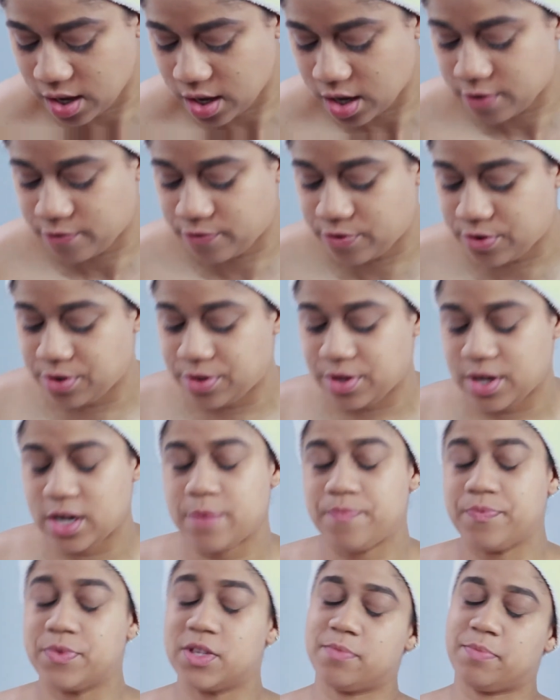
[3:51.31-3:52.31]
After
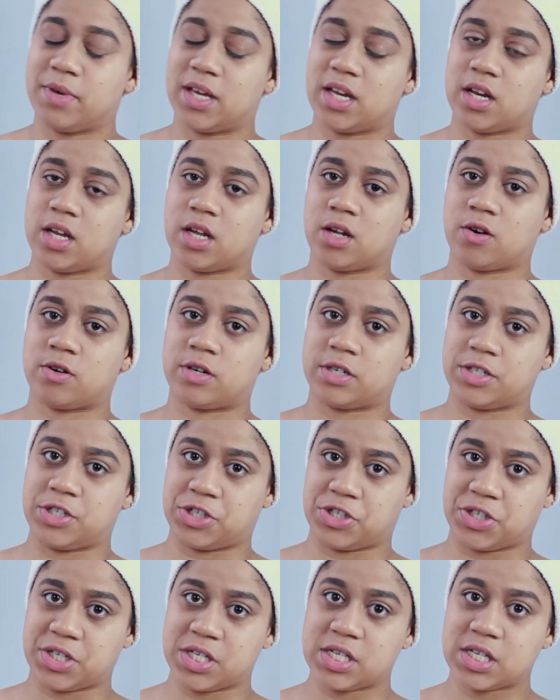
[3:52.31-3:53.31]
that, depending on
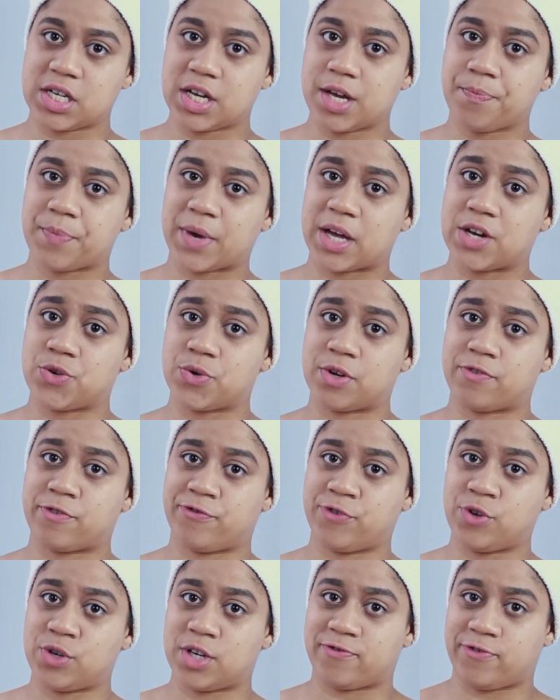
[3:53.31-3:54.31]
your skin type, I do have a
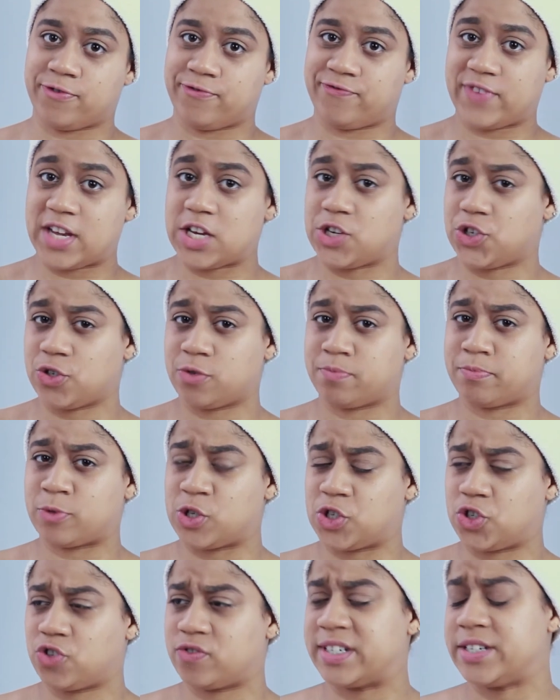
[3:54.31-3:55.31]
few different facial
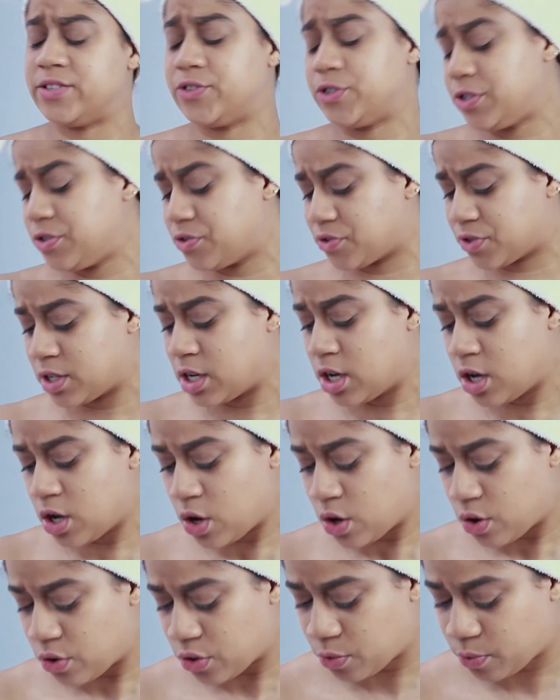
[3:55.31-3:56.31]
moisturizers.
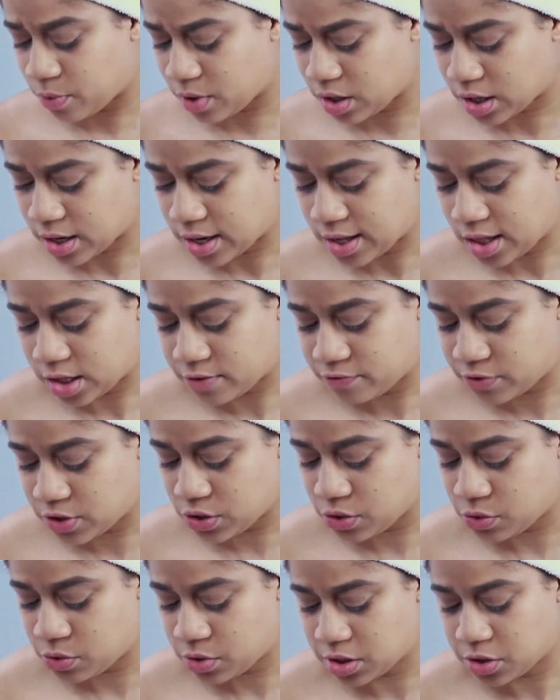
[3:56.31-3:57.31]
The one I love to
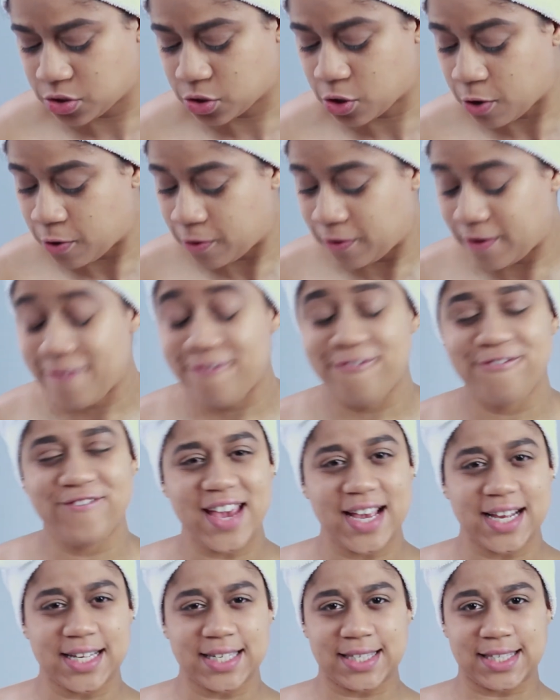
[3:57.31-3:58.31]
use is called
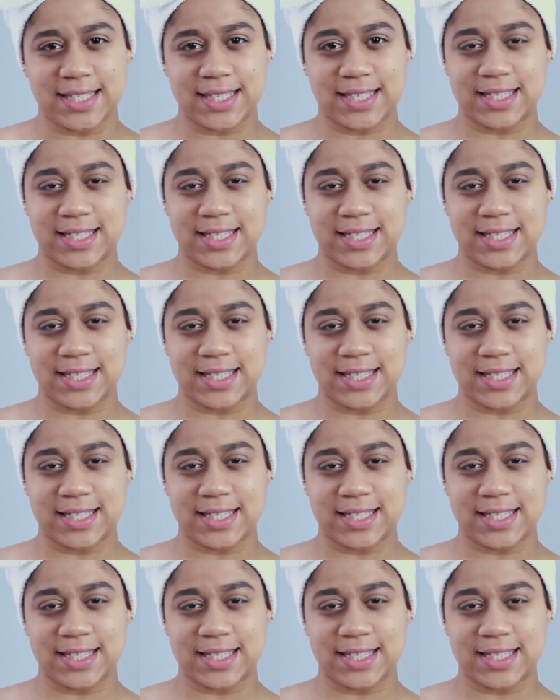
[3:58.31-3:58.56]
Face